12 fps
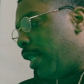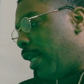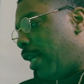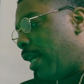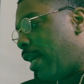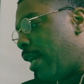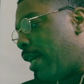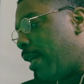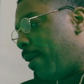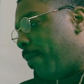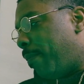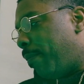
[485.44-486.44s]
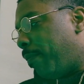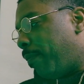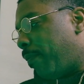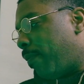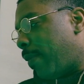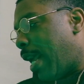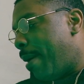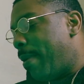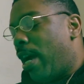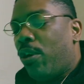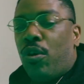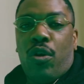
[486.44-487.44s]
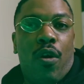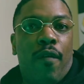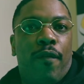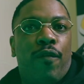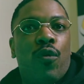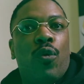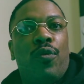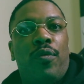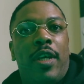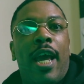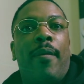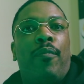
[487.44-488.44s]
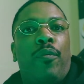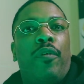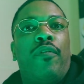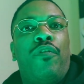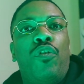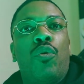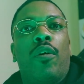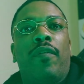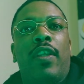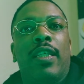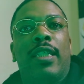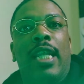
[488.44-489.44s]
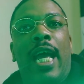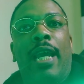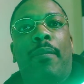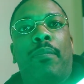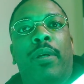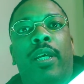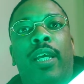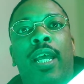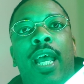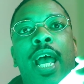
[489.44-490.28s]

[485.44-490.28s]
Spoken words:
I'm not gonna go on full depth review of this light, but